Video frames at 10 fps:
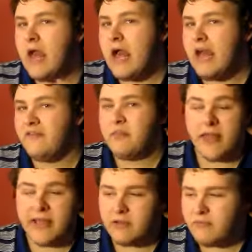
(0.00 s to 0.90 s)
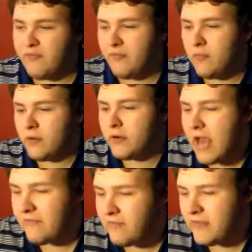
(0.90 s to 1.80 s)
I've played him before.
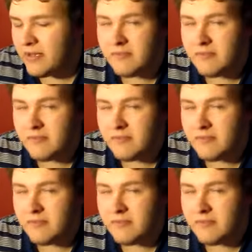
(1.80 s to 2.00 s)
I've played